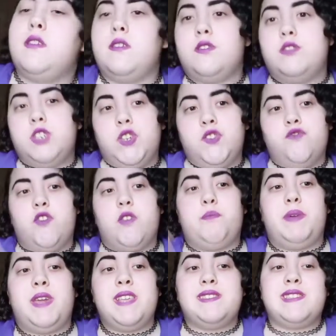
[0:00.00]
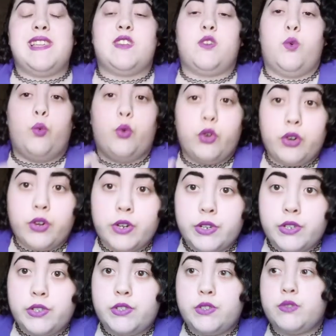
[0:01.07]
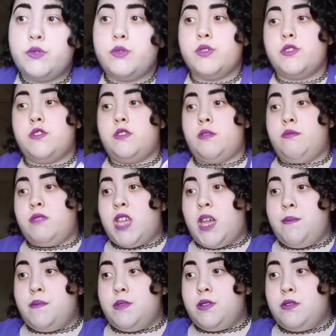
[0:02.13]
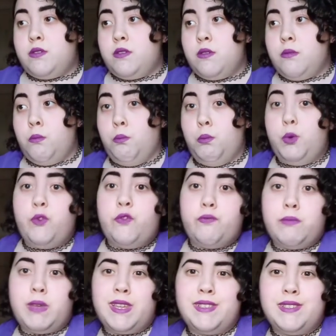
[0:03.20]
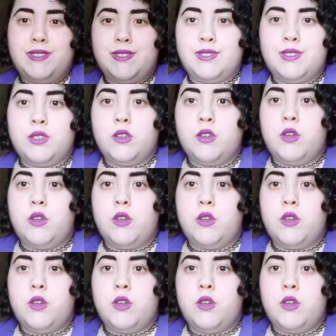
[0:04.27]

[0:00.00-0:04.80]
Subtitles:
she repeats a lot of words, or sometimes movements